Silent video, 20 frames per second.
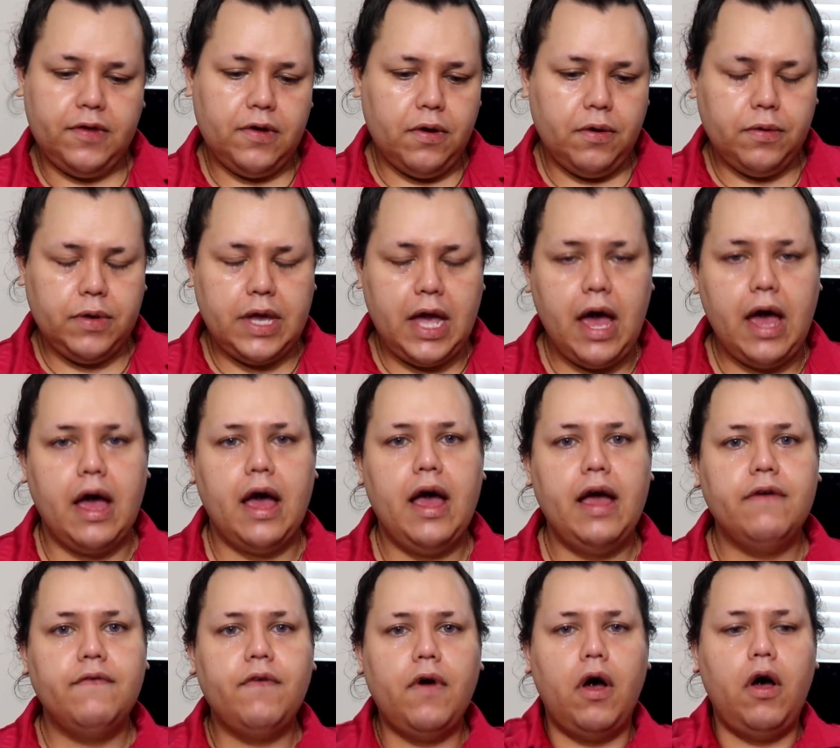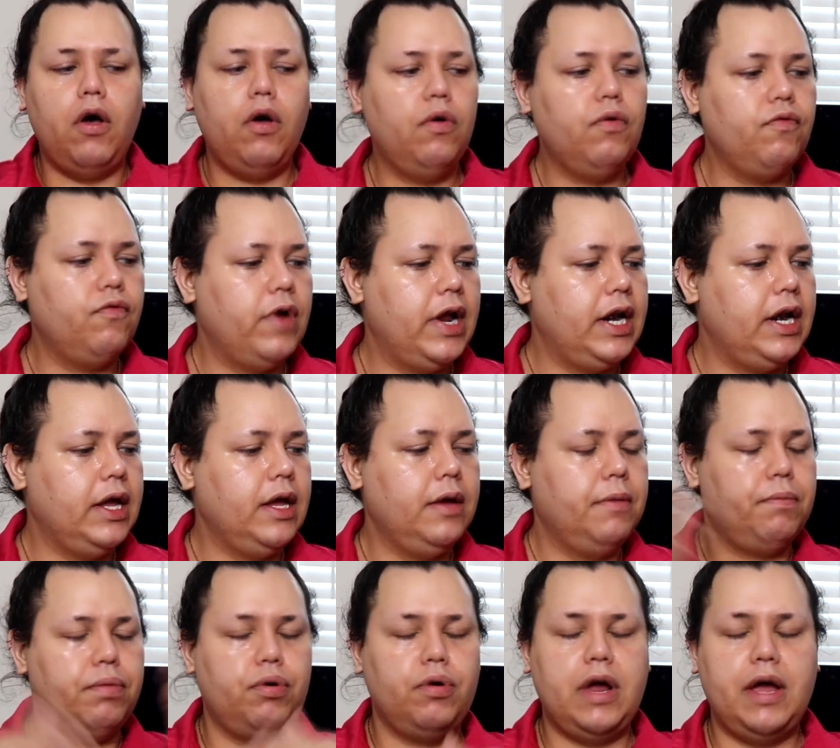so yeah, I've already
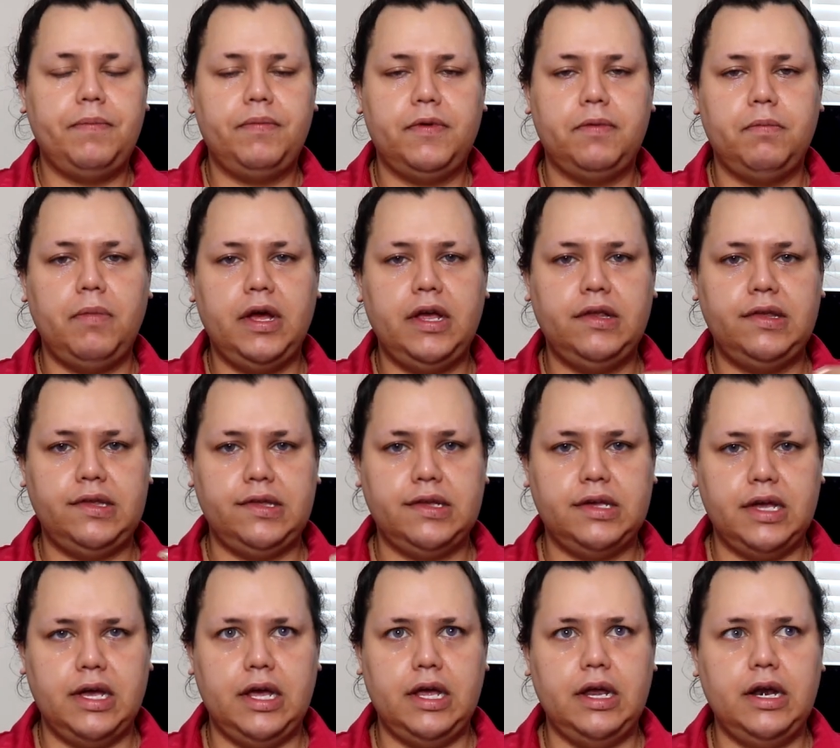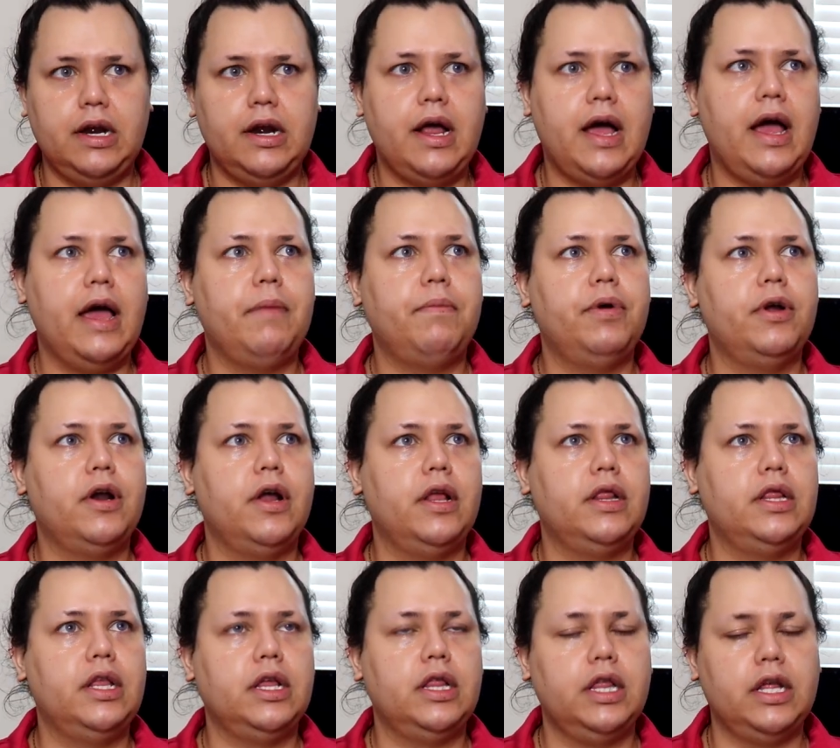prepped my skin. I put
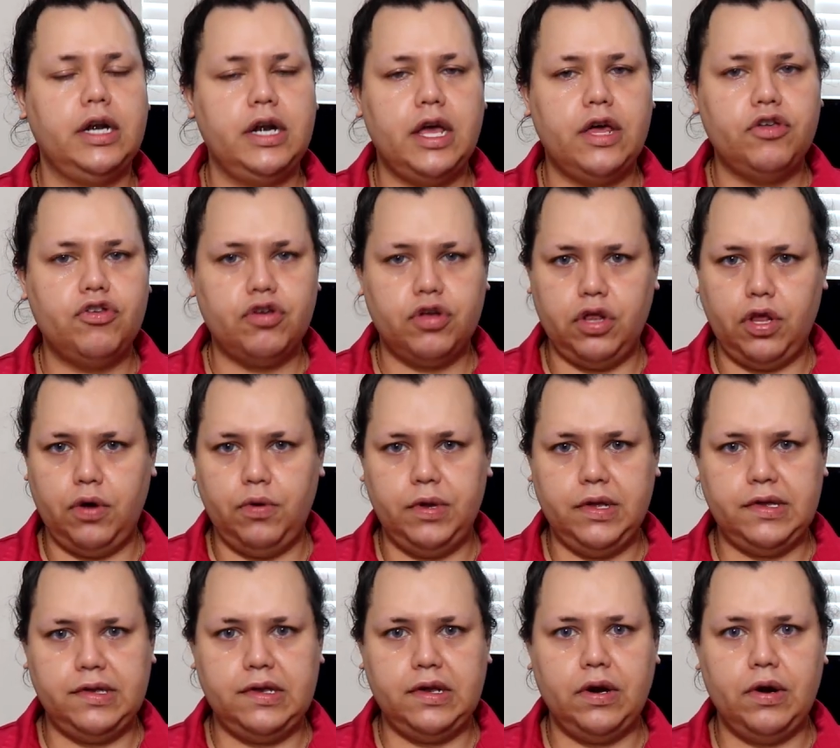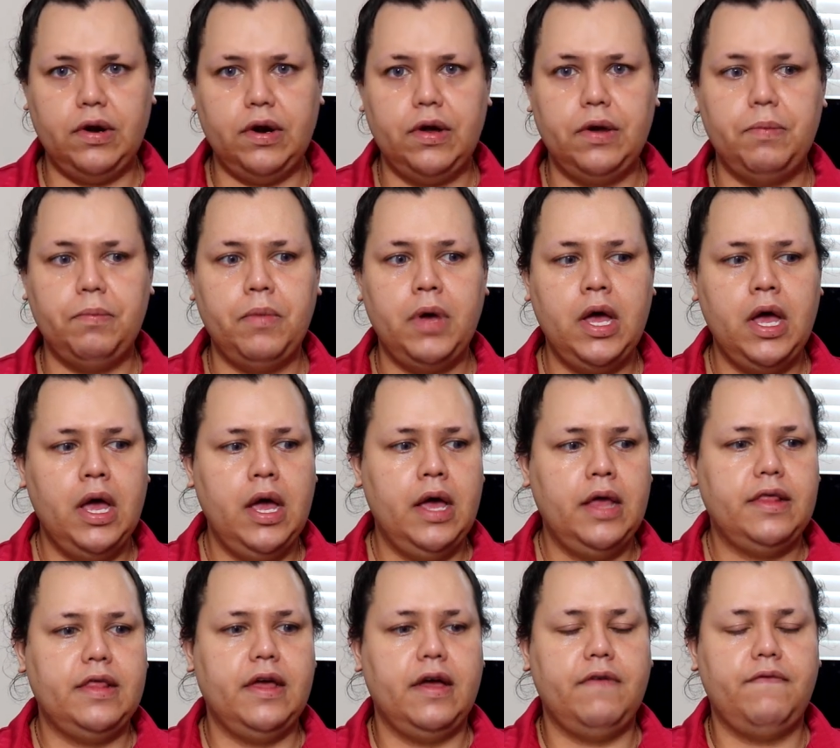on the Laneige Glowy Serum,
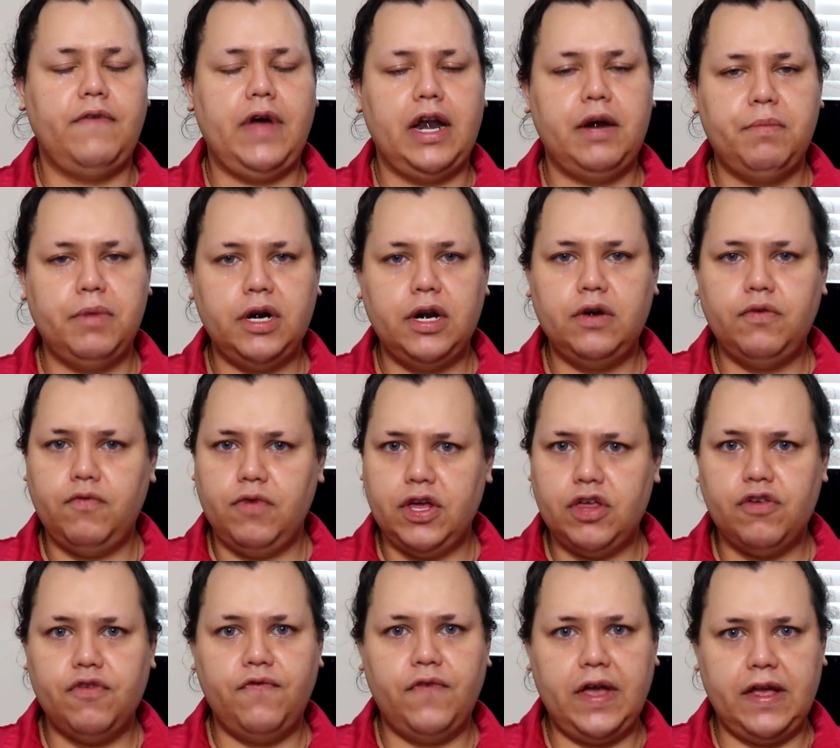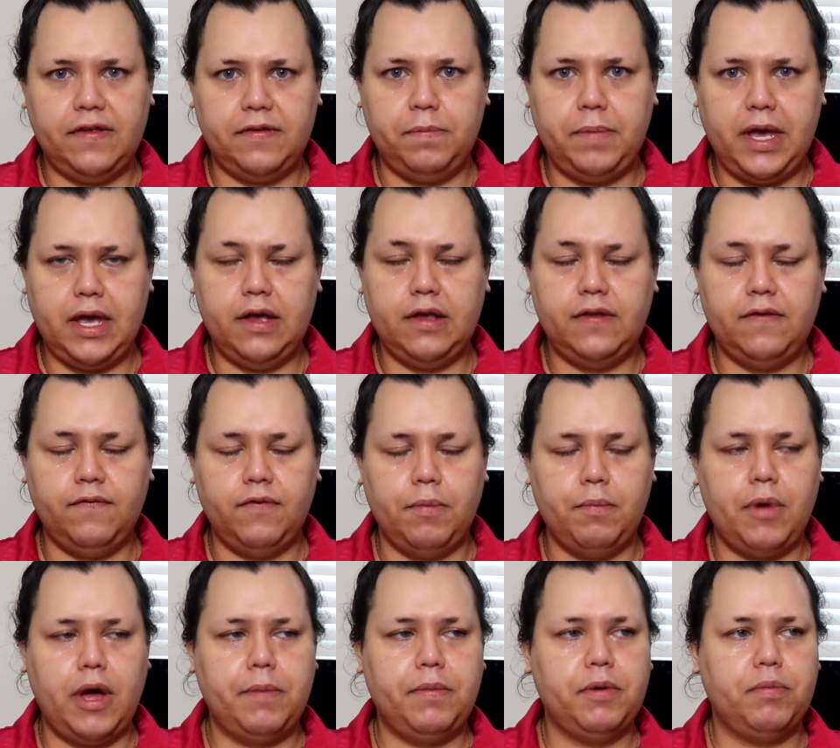the Vitamin Enriched Face Base
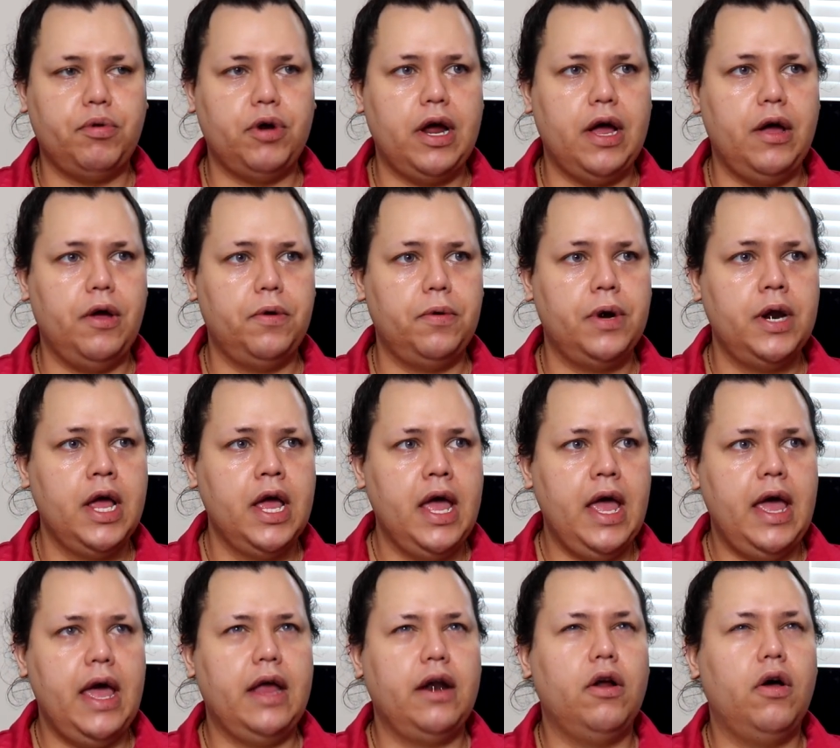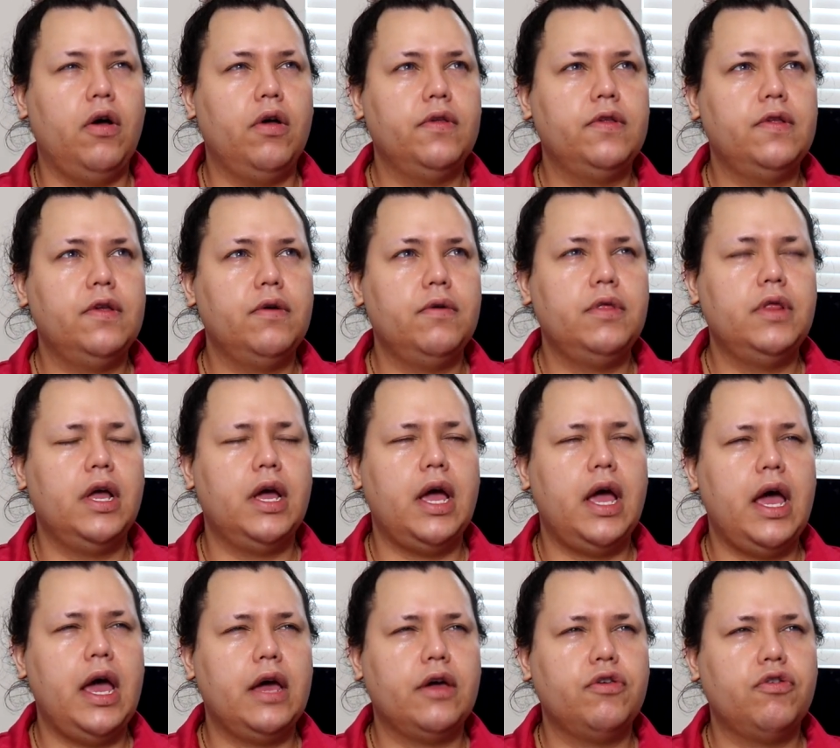from Bobbi Brown, and also
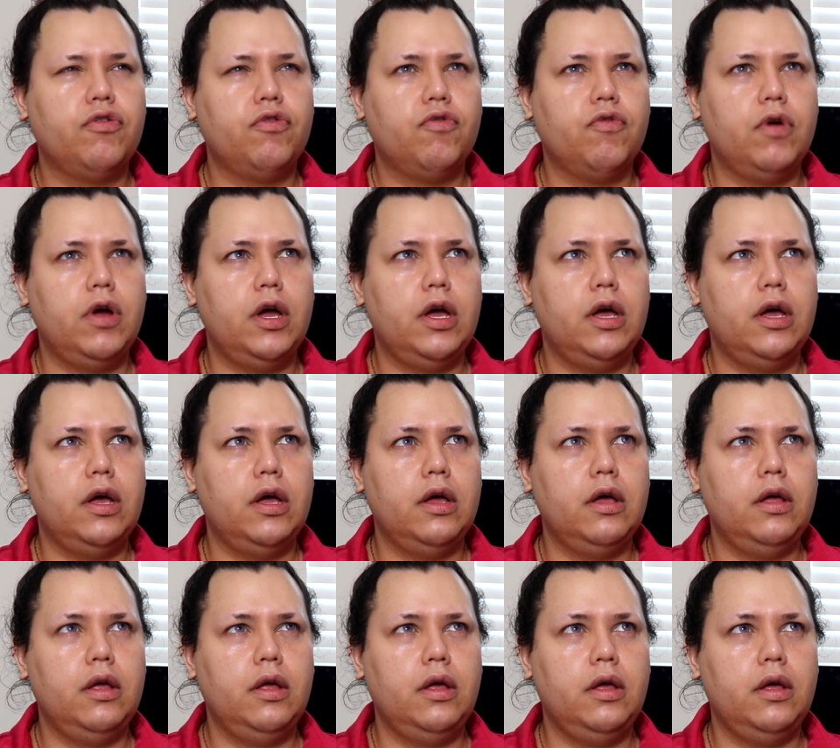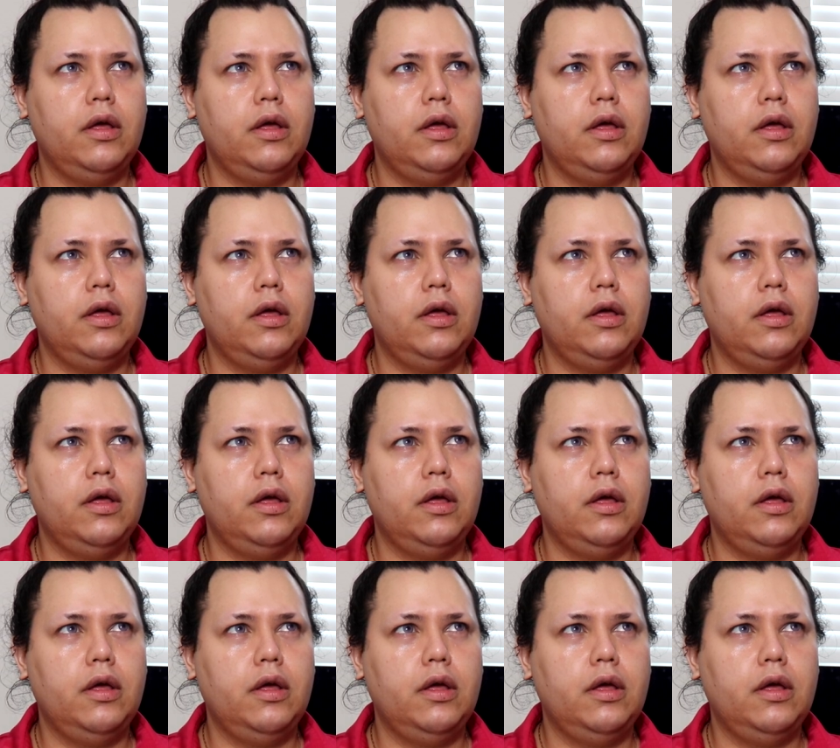the extra